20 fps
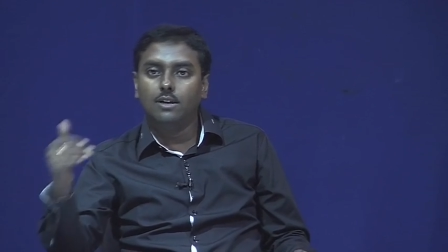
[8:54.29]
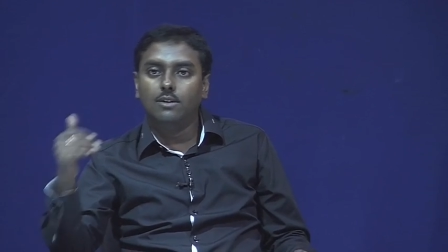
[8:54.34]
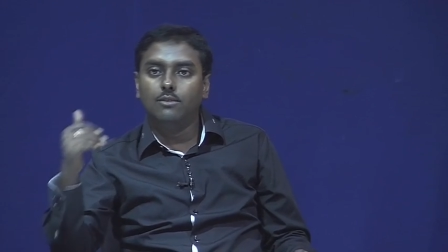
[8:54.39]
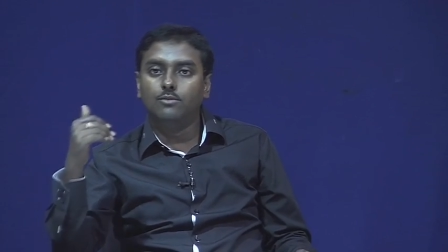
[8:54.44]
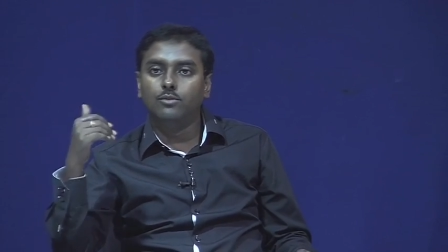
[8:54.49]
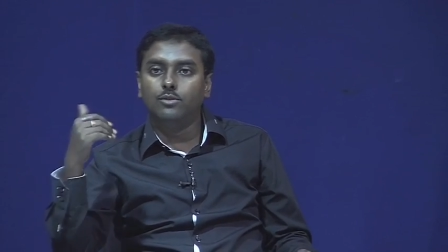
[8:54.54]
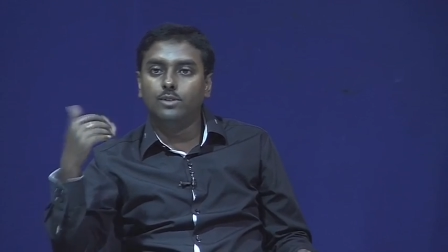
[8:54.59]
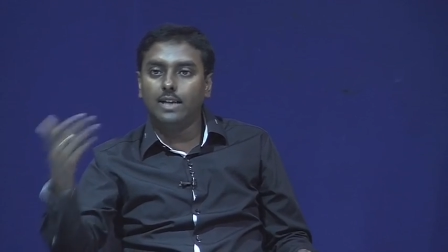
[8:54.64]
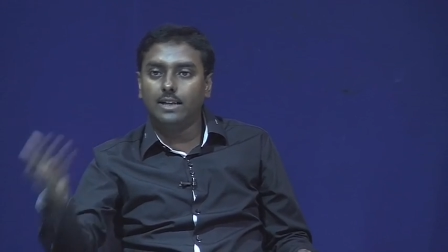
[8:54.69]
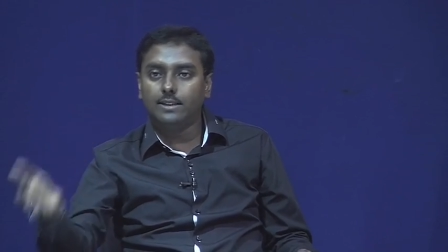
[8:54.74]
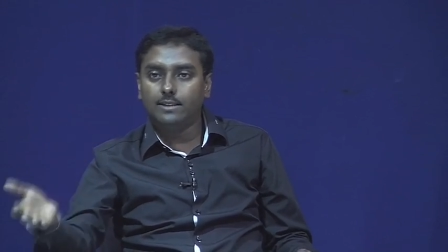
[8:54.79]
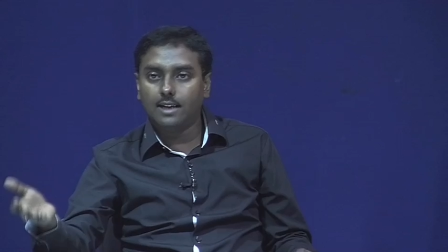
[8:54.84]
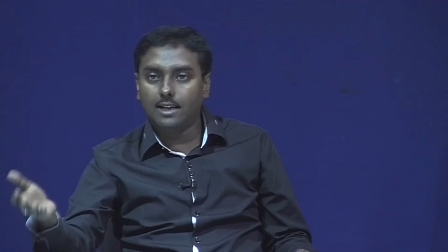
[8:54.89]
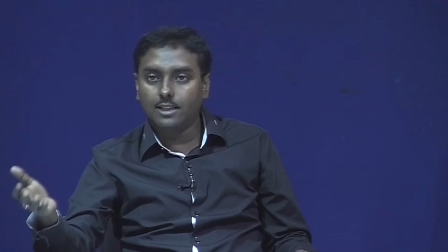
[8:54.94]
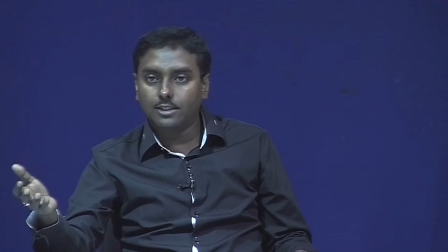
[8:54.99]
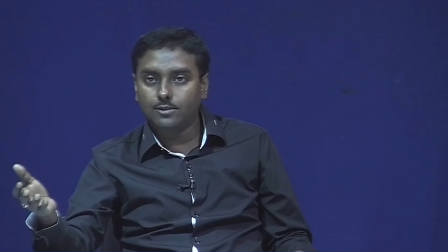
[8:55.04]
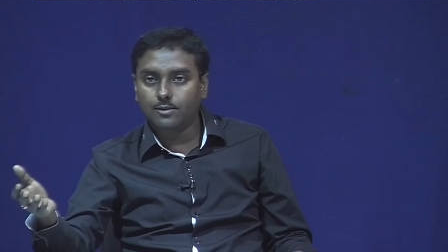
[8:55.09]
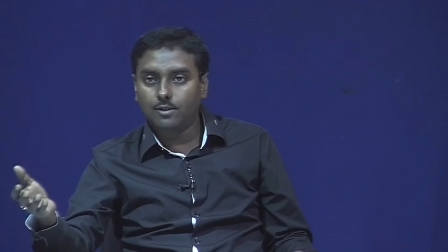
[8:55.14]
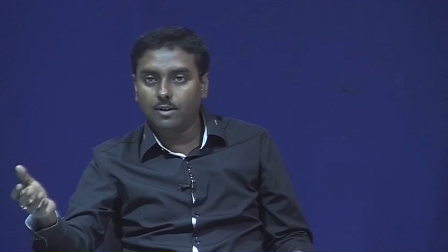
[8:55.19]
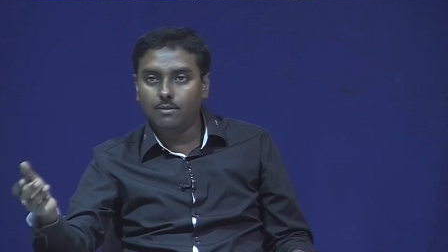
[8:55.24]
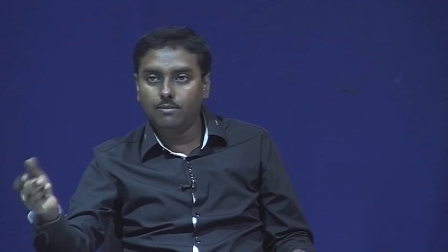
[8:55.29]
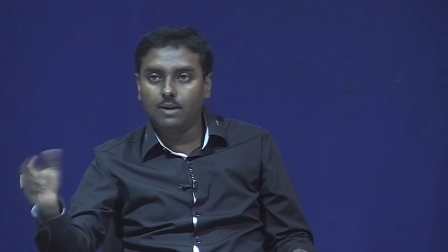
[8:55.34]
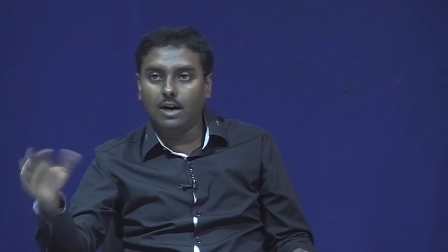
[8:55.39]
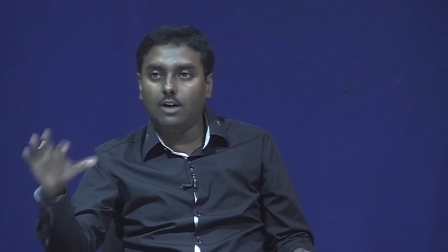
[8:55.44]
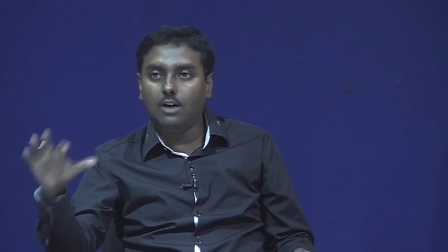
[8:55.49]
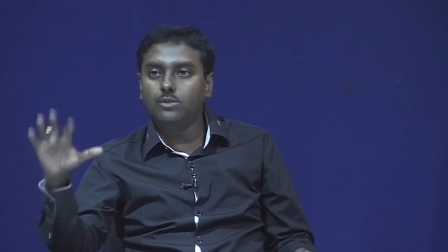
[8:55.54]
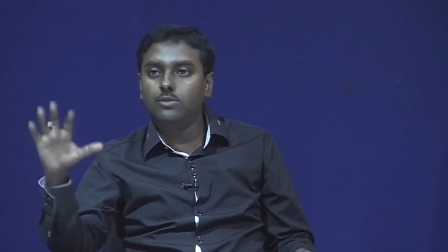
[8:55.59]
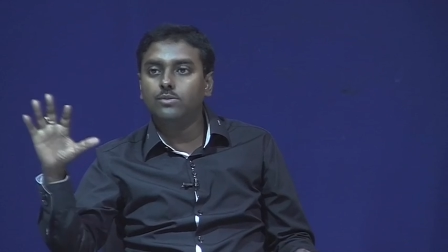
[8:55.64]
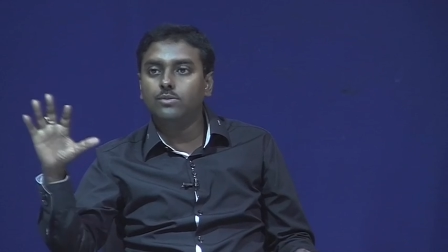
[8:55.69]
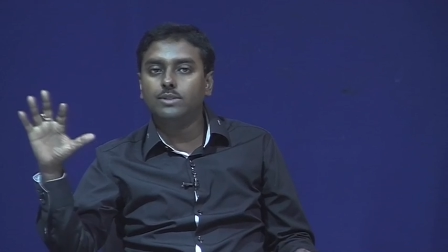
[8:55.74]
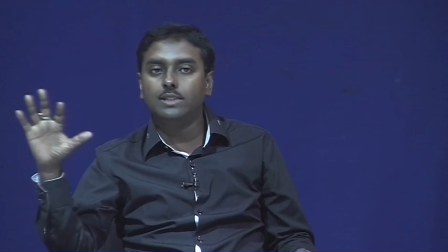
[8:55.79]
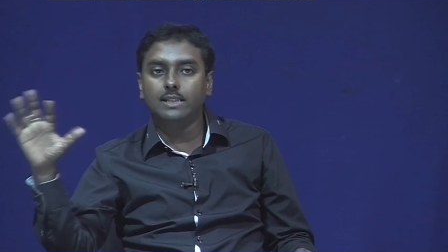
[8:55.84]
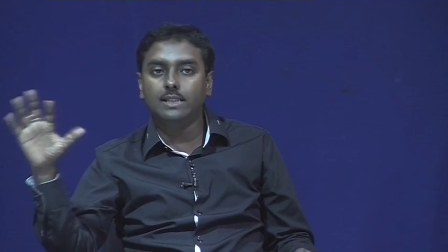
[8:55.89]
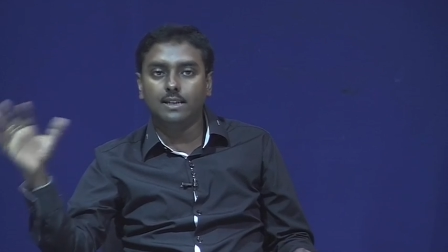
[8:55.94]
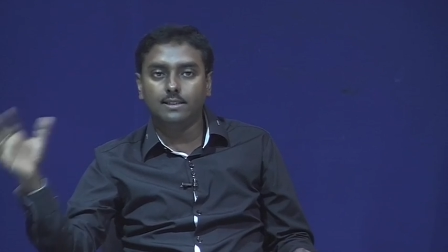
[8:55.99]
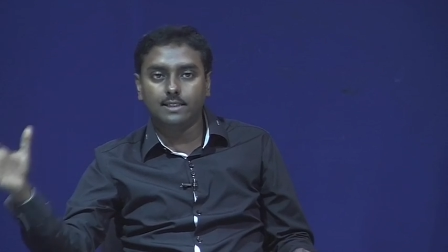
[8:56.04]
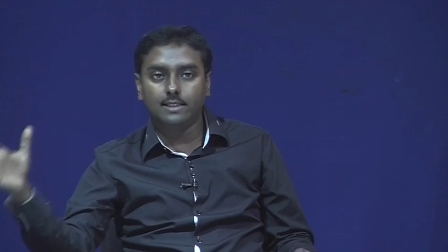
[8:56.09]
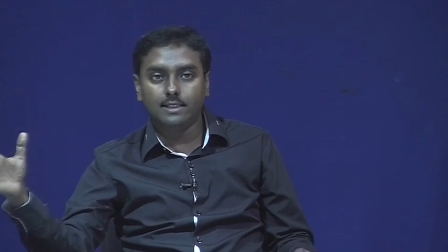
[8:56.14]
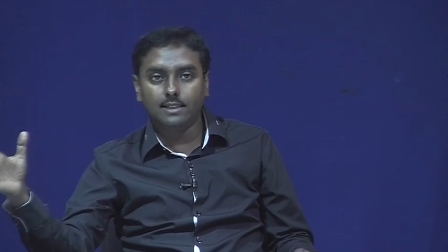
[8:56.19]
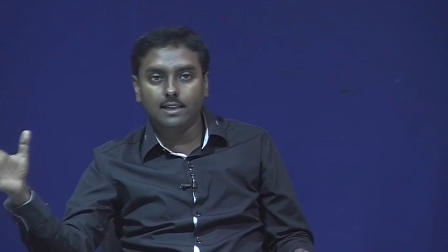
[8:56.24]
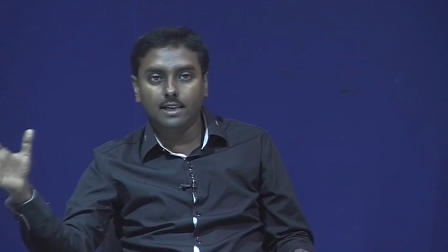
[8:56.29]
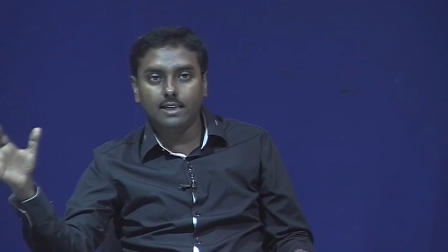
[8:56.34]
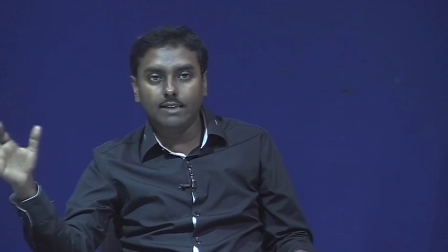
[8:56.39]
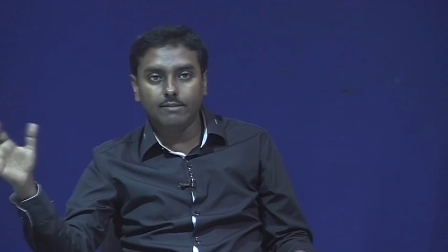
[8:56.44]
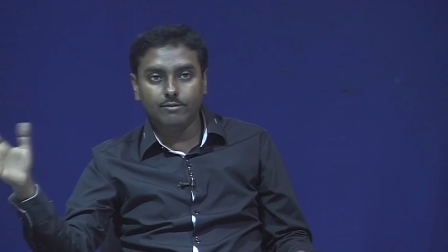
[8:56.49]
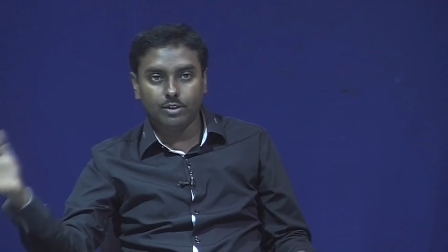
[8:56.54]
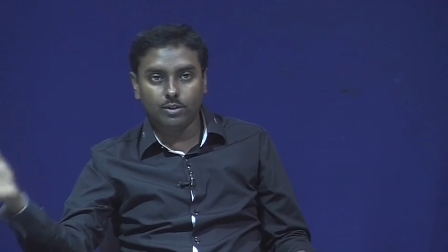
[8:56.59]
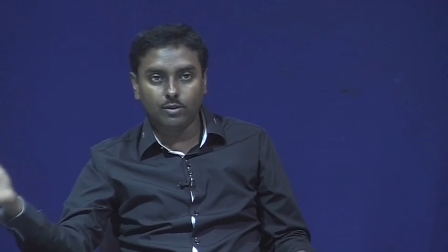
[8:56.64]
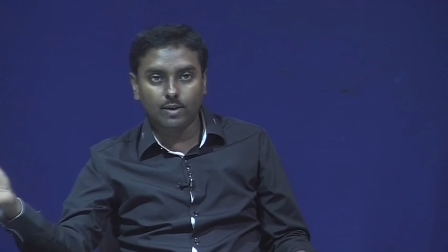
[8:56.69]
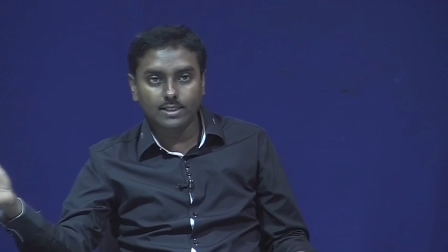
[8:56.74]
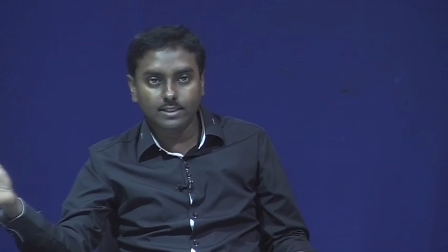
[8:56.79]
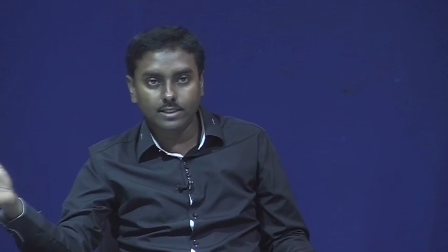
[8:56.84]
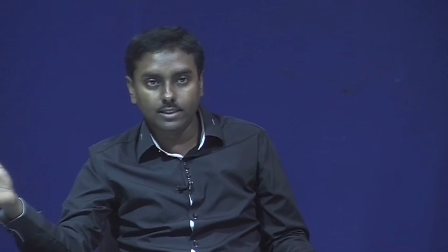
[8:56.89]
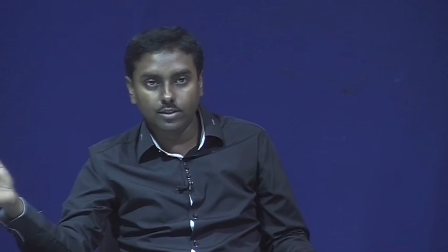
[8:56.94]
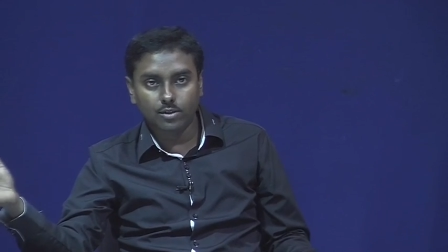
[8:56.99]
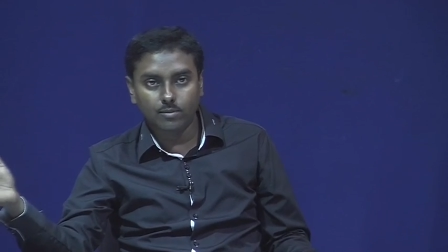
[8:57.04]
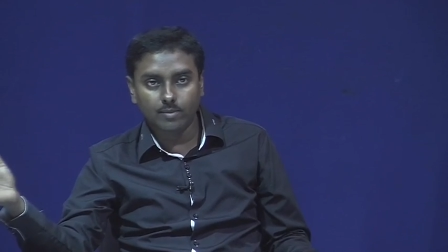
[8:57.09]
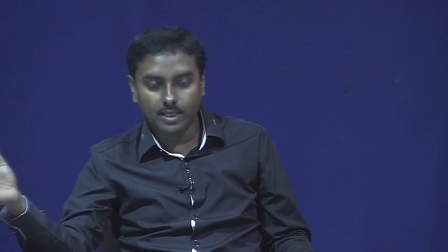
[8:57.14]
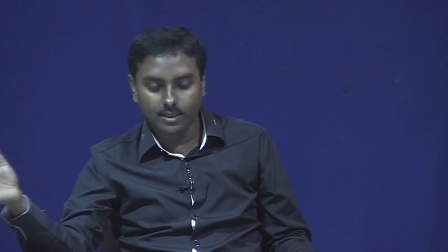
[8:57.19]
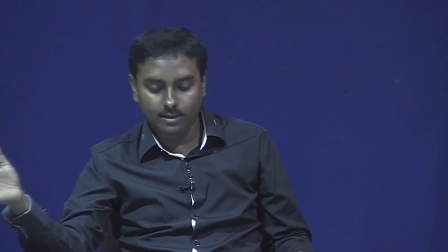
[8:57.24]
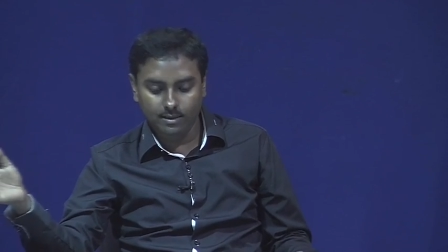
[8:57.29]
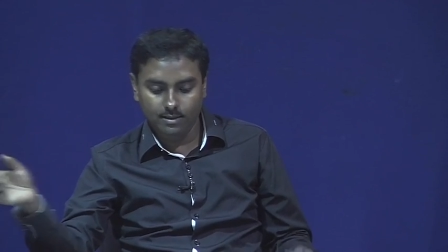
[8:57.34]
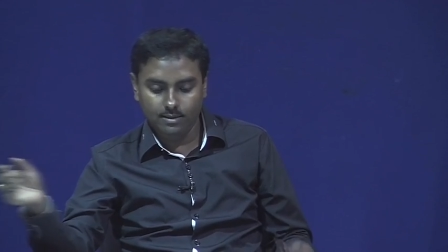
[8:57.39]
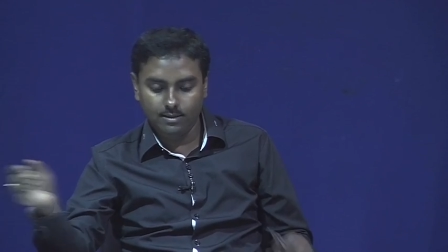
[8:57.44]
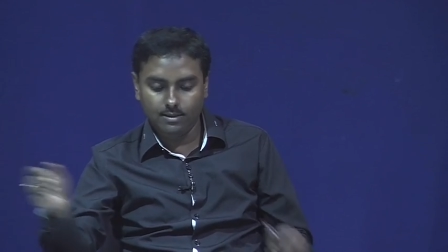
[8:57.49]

Fourier transform, how to see a signal in frequency domain.